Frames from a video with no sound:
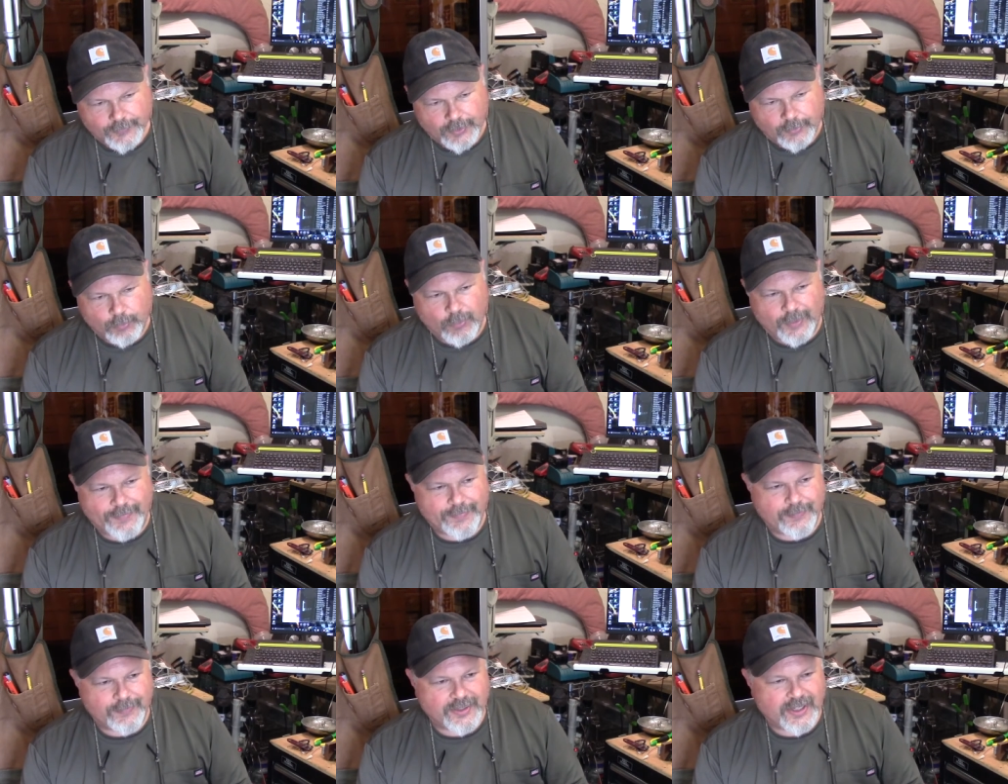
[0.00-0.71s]

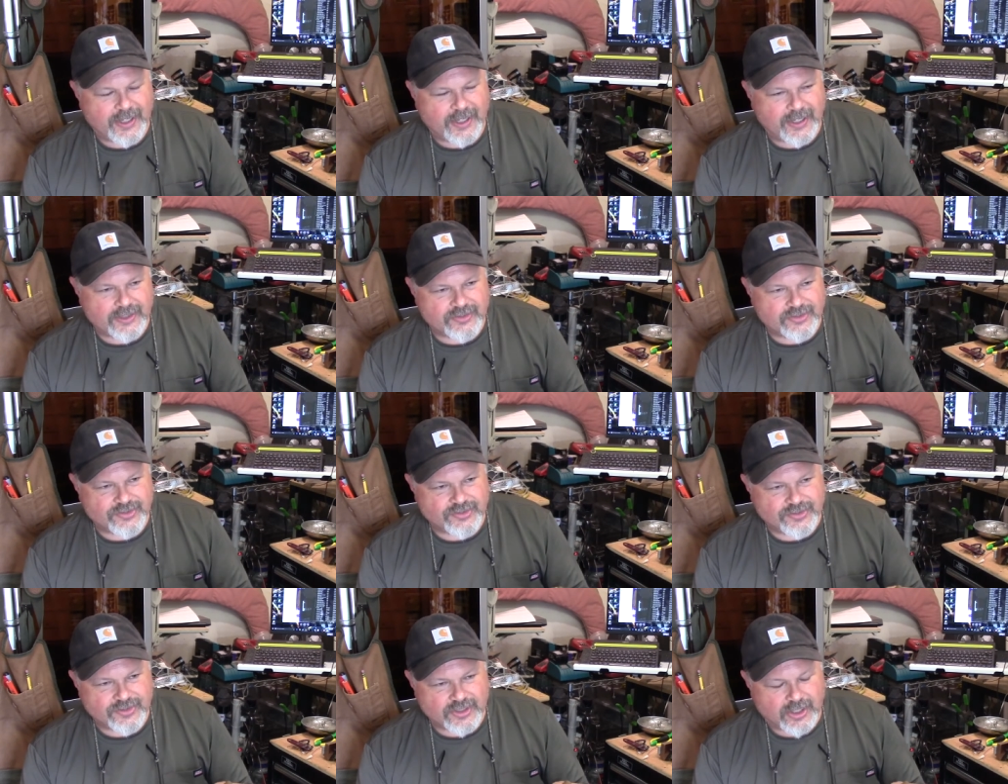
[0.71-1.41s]
whether
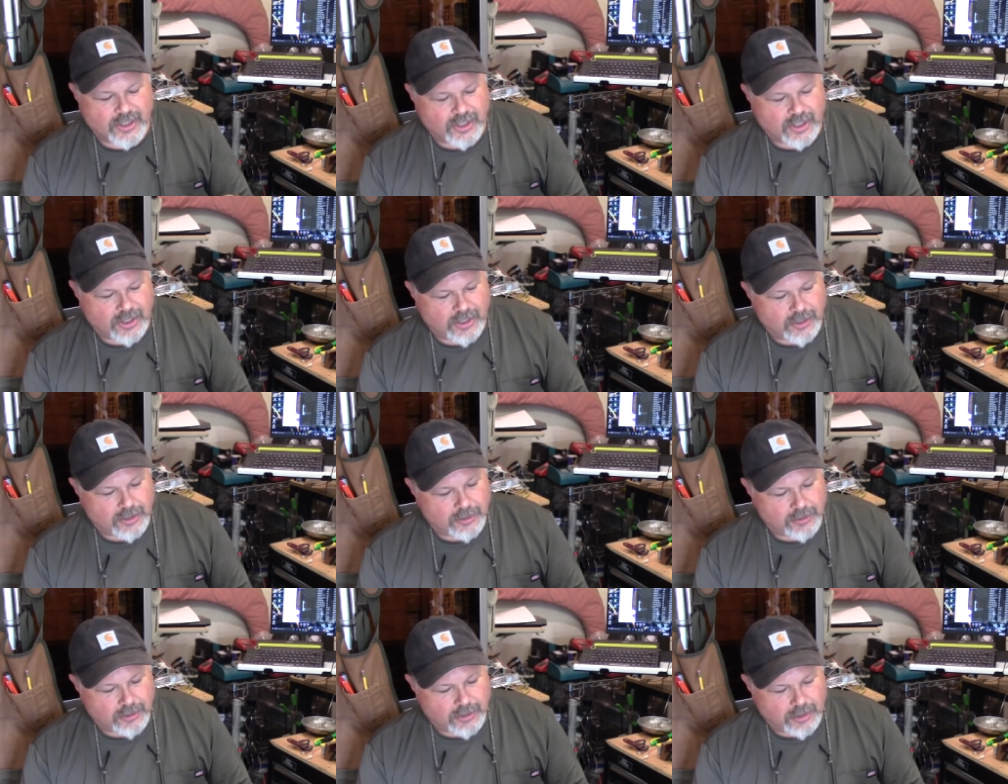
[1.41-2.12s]
it's
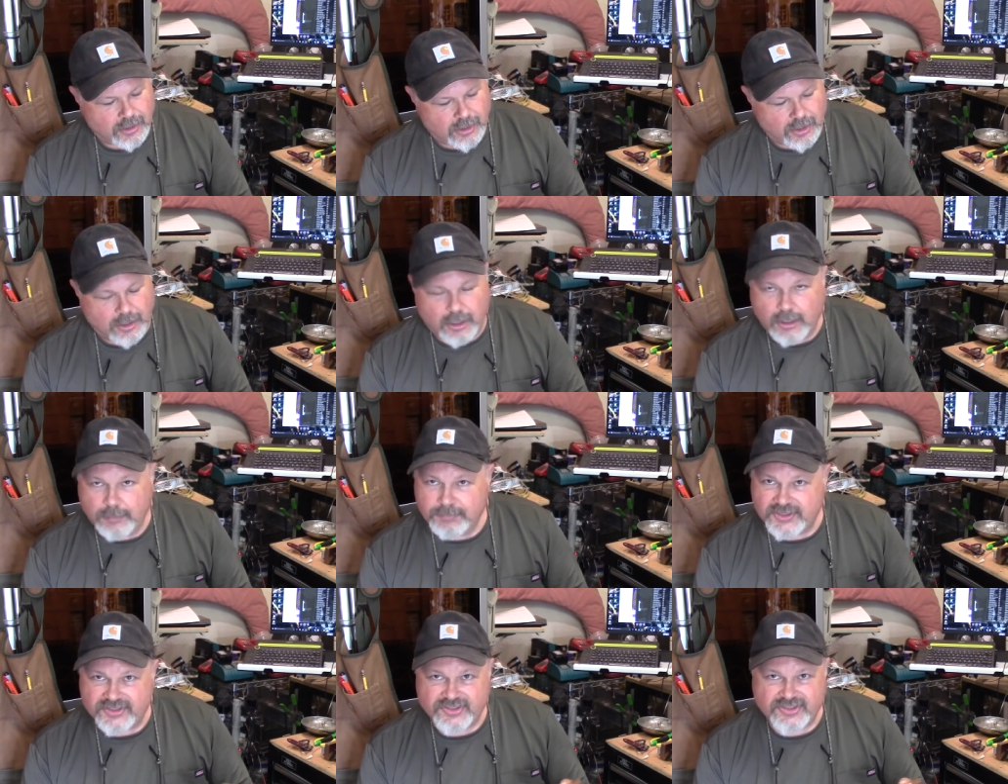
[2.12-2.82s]

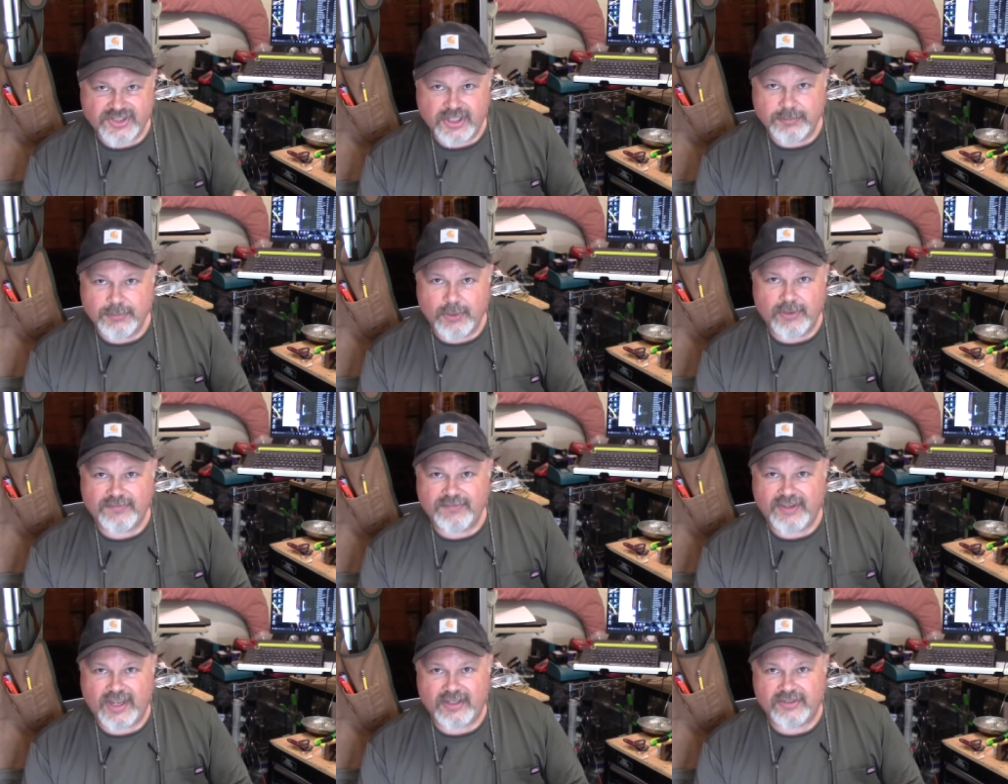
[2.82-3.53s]
a placebo
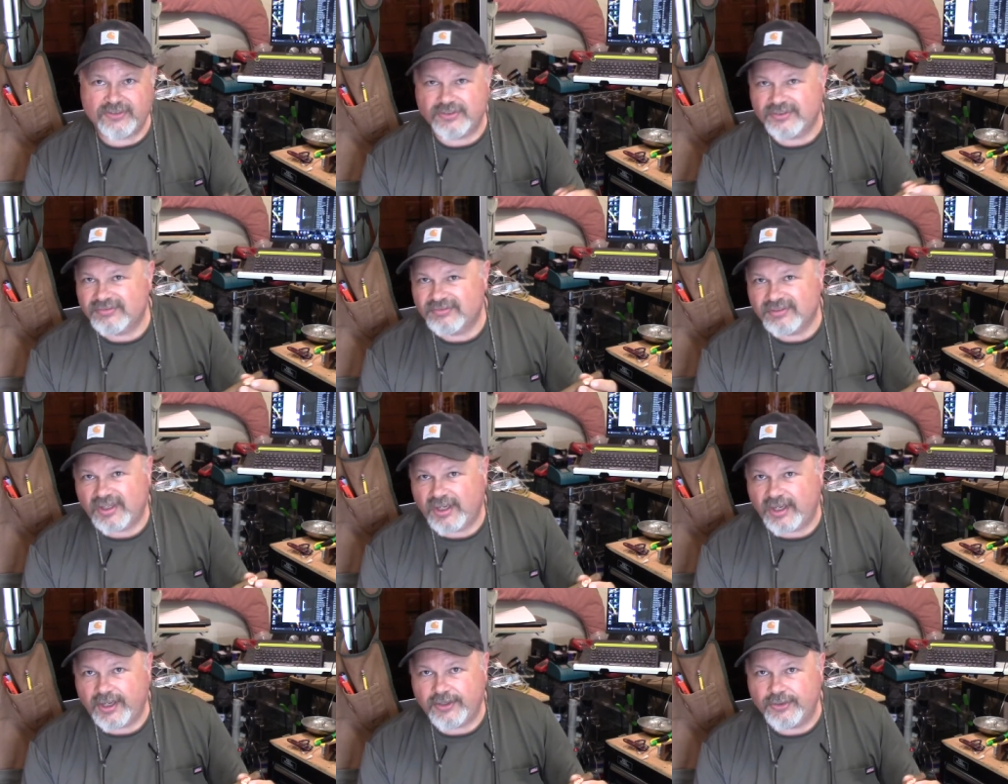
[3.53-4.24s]
effect,
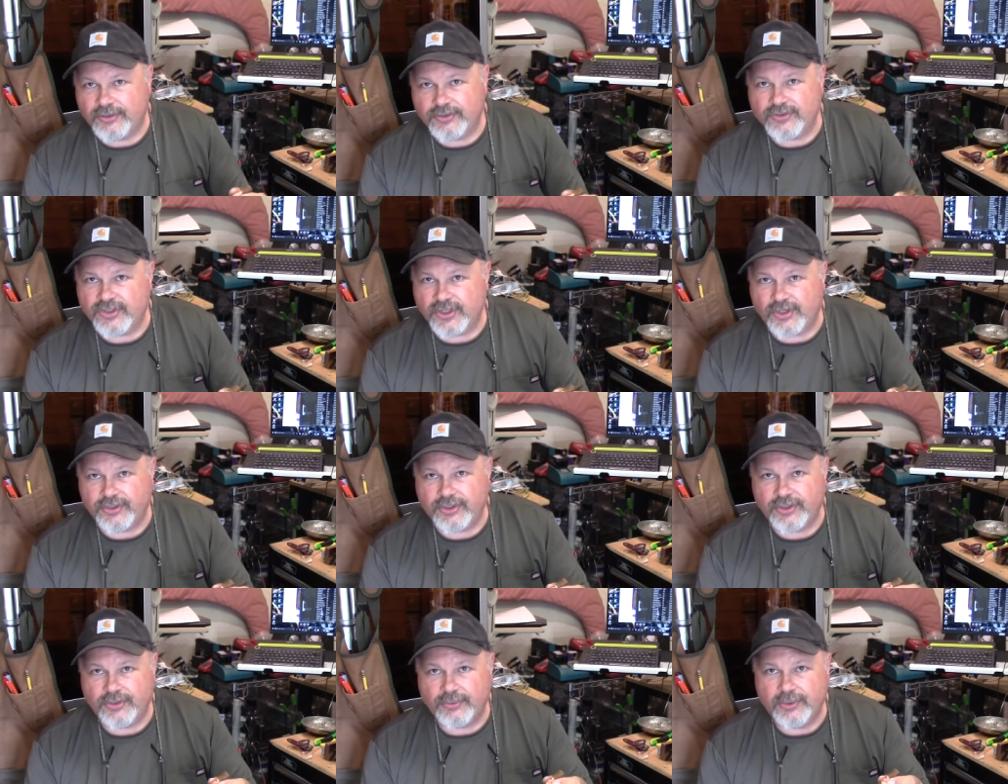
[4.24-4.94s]
I couldn't tell
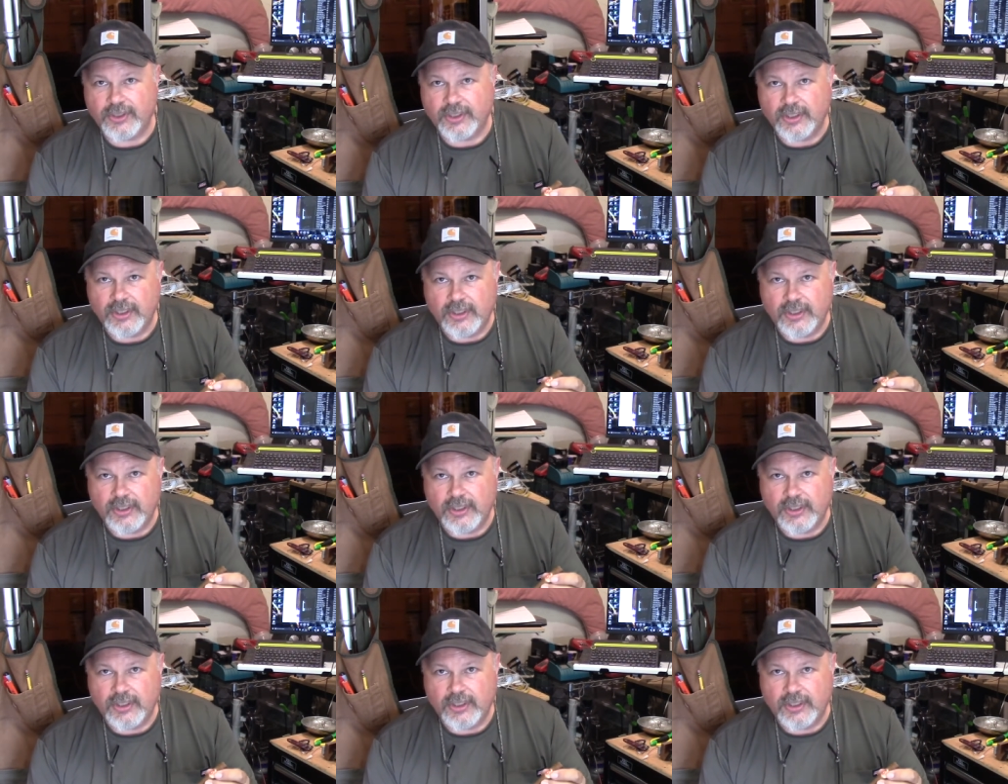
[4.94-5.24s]
you,